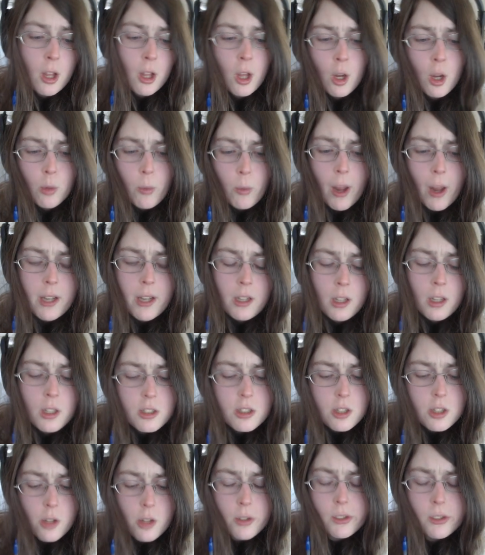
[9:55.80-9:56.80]
right?
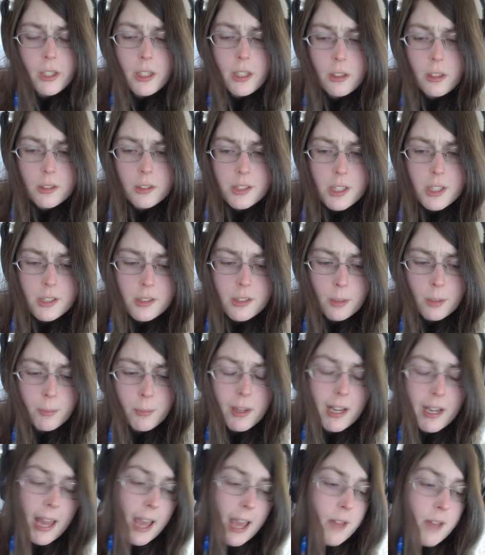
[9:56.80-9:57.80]
So the legal system
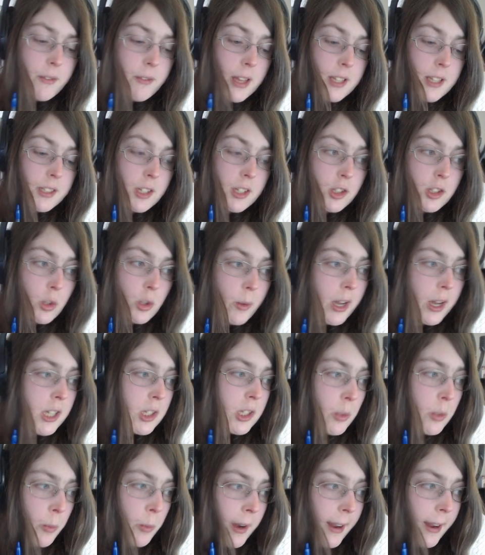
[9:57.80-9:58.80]
can have a
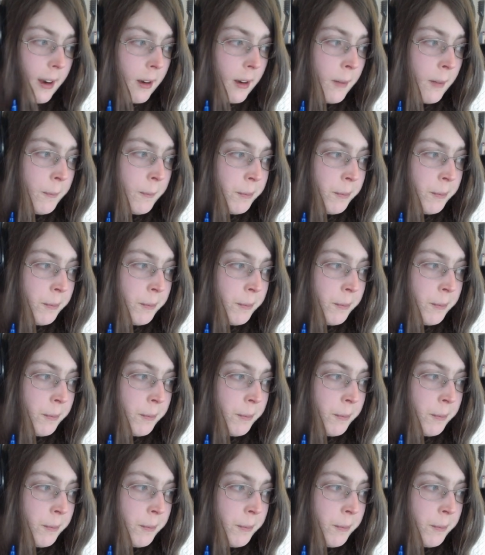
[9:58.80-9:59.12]
situation where,